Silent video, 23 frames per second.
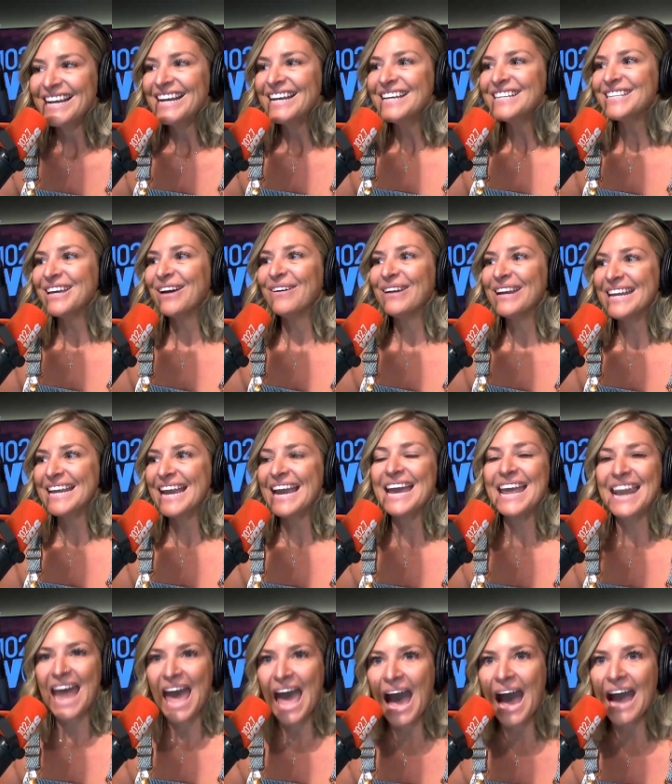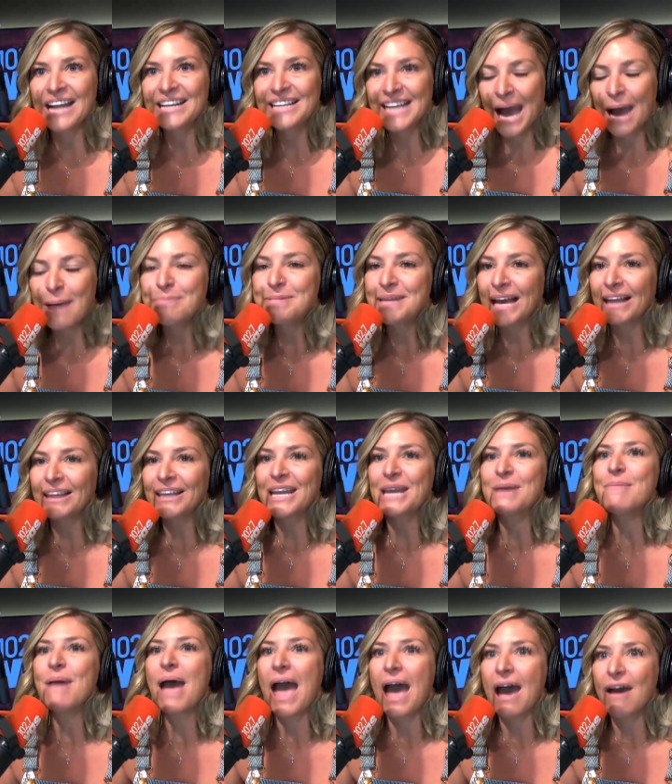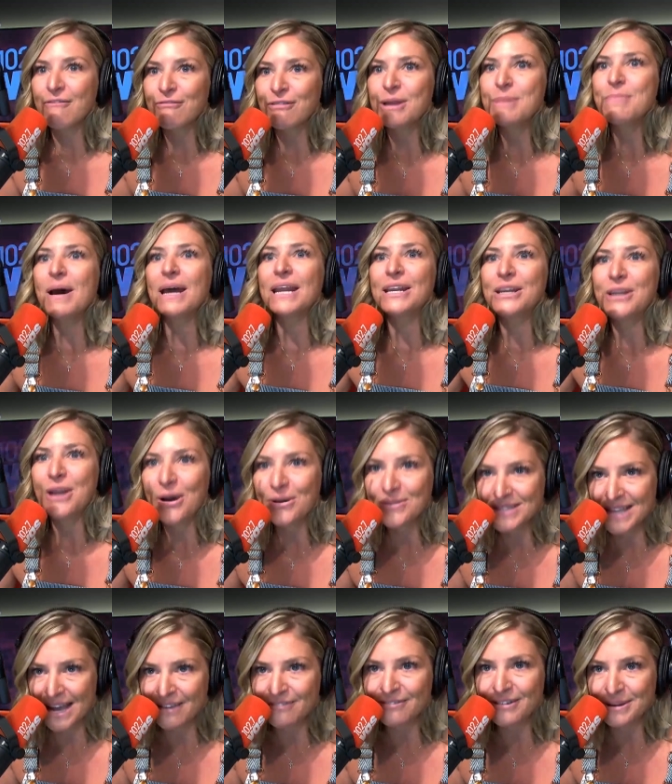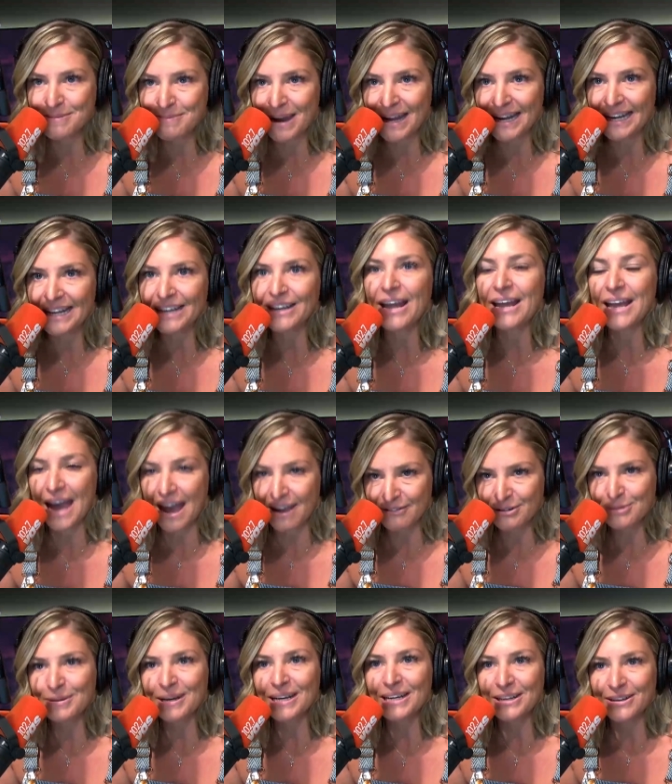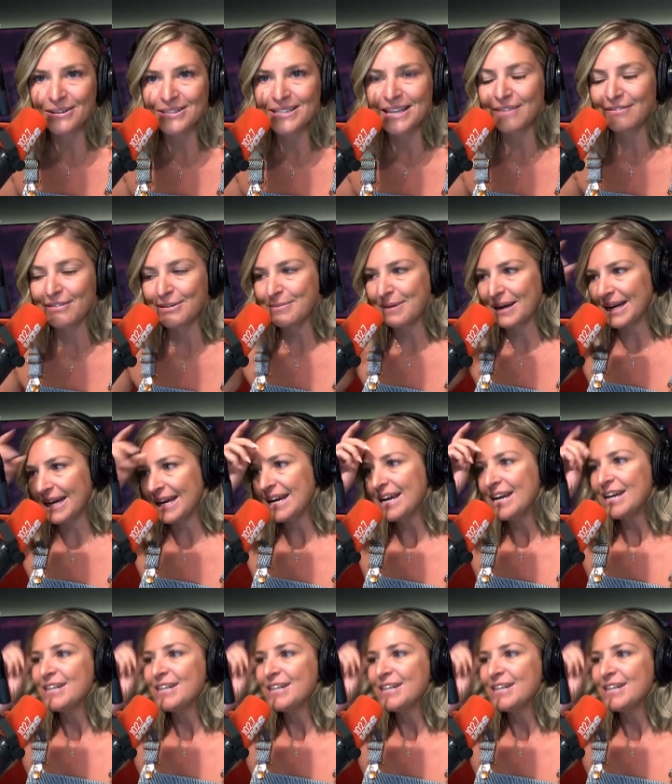so he, and I kept telling him, everybody knows everybody. Everybody knows everybody. And